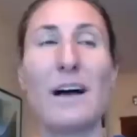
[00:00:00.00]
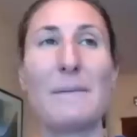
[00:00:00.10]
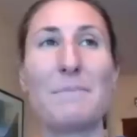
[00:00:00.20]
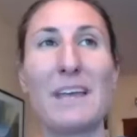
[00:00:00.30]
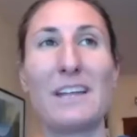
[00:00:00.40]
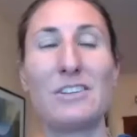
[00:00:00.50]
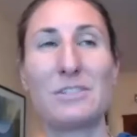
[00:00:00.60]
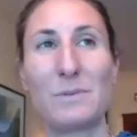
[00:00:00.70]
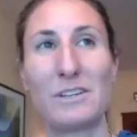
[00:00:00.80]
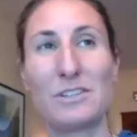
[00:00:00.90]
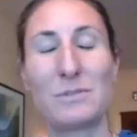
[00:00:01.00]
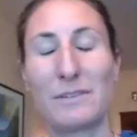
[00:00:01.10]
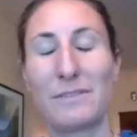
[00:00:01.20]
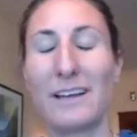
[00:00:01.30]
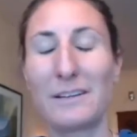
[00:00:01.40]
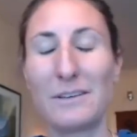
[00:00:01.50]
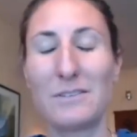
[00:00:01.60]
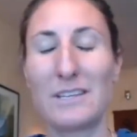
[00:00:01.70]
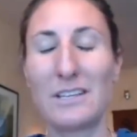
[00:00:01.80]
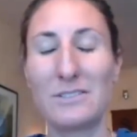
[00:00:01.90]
And I just want to reflect what you said.